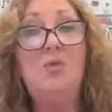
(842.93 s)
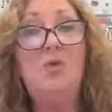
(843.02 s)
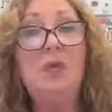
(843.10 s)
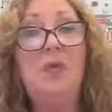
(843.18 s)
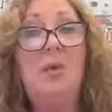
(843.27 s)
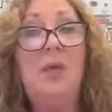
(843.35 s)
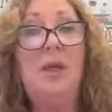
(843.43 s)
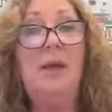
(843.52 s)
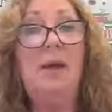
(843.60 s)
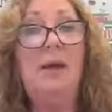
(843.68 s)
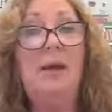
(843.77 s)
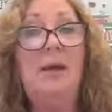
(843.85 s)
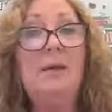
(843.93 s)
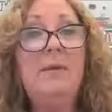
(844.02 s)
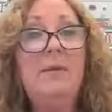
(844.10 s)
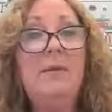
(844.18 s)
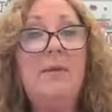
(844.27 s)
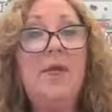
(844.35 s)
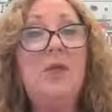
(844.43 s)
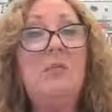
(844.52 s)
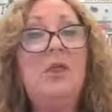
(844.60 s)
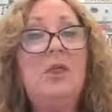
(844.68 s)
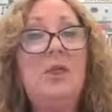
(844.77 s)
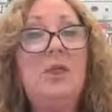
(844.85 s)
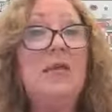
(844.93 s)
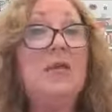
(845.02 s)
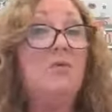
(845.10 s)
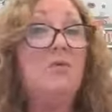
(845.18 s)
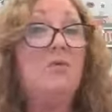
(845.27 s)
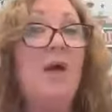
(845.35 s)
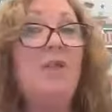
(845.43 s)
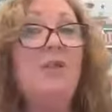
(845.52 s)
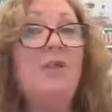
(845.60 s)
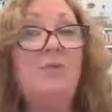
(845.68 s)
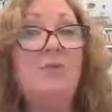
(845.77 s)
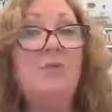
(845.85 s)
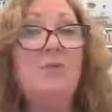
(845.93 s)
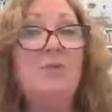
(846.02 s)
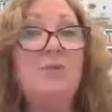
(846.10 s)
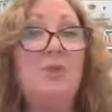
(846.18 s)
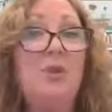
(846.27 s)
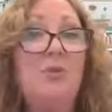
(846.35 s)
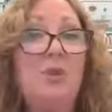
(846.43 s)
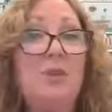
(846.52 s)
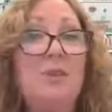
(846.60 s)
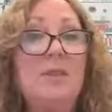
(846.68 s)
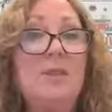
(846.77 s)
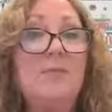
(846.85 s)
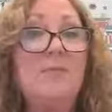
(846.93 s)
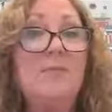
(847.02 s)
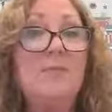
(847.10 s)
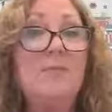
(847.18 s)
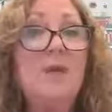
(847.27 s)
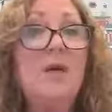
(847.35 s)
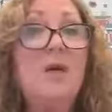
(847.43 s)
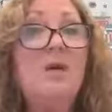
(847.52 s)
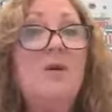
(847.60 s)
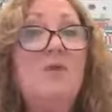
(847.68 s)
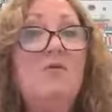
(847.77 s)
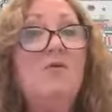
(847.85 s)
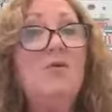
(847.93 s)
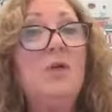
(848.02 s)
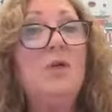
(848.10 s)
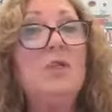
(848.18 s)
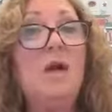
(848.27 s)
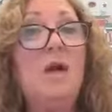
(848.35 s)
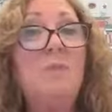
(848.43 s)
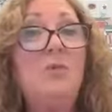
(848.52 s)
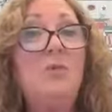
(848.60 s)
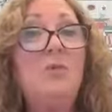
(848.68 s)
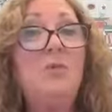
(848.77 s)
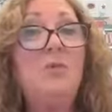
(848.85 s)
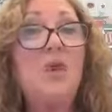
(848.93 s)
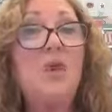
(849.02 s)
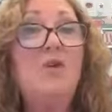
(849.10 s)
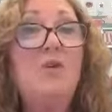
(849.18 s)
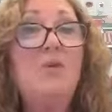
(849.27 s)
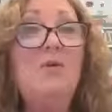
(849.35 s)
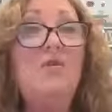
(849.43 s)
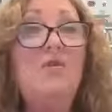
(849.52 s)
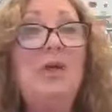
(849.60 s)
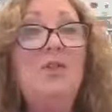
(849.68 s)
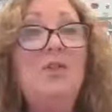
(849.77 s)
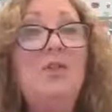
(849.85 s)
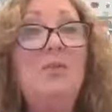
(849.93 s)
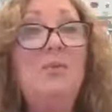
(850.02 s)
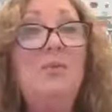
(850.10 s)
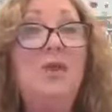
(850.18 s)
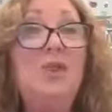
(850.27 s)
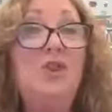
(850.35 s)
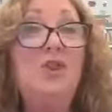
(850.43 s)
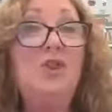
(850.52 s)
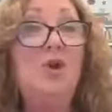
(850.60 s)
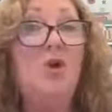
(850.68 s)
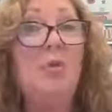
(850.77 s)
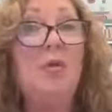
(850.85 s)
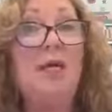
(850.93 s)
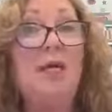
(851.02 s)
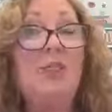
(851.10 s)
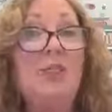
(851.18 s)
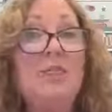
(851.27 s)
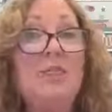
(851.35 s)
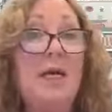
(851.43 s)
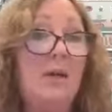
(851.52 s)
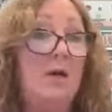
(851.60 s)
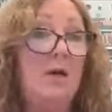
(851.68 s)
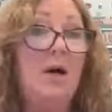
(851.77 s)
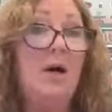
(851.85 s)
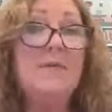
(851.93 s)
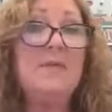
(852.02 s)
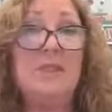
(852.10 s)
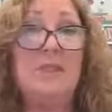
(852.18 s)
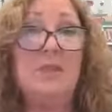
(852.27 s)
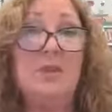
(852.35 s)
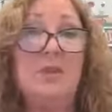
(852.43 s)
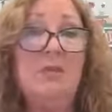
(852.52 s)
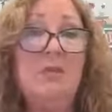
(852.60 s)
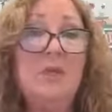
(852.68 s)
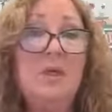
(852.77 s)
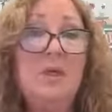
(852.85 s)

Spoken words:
41A, the Commission has a range of enforcement options. For example, if you are found to have breached your obligations under either section,